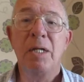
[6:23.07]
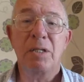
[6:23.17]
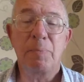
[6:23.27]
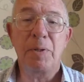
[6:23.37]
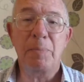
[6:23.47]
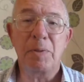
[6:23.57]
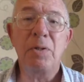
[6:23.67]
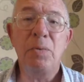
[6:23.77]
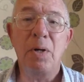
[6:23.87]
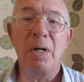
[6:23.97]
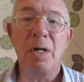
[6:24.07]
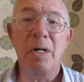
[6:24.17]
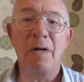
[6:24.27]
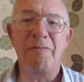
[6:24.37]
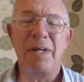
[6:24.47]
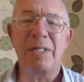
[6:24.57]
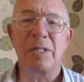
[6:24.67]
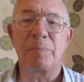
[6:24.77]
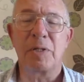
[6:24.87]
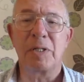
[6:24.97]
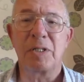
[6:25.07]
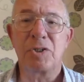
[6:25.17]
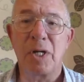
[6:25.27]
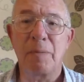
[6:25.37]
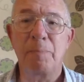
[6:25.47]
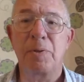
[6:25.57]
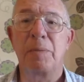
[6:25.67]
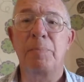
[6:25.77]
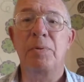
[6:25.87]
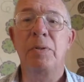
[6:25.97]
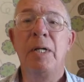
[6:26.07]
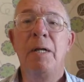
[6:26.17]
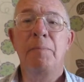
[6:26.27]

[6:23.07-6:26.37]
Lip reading: the people who are affected by this, young people,